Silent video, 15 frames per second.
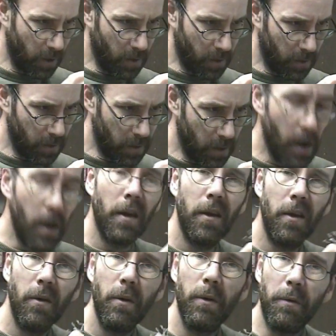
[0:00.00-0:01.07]
there. You know what
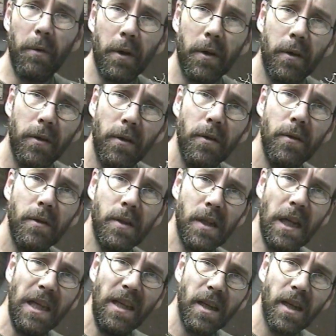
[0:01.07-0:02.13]
would work good too is
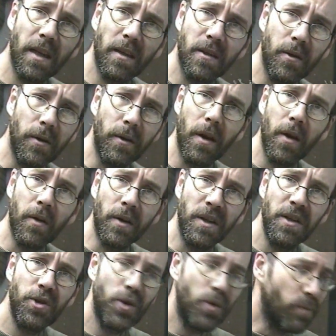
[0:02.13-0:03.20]
Kleenex or tissue
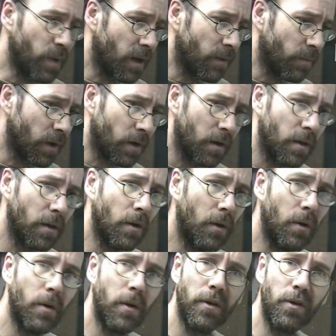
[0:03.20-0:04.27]
paper, you know, or
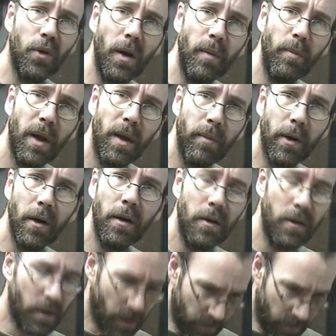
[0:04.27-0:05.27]
toilet paper type stuff.